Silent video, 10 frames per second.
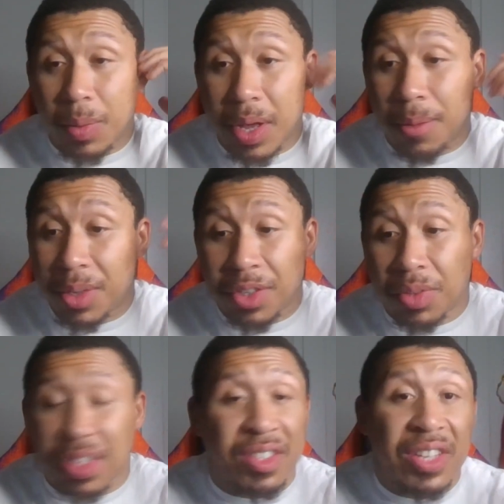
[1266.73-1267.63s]
well, which
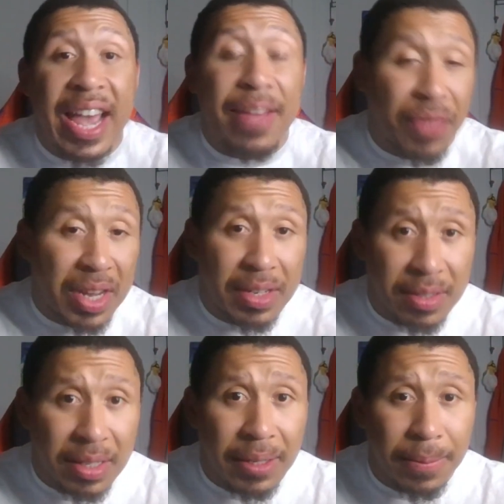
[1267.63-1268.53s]
was a sad thing to
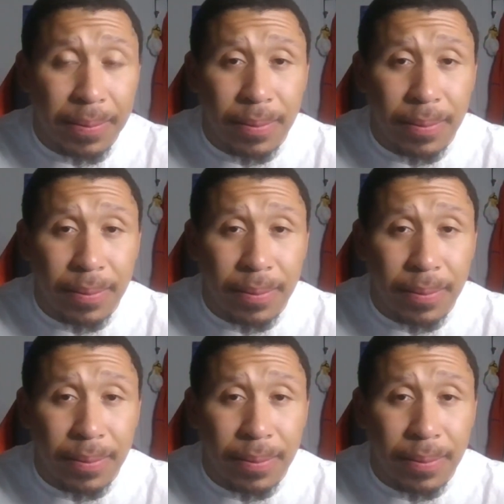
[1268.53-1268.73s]
see.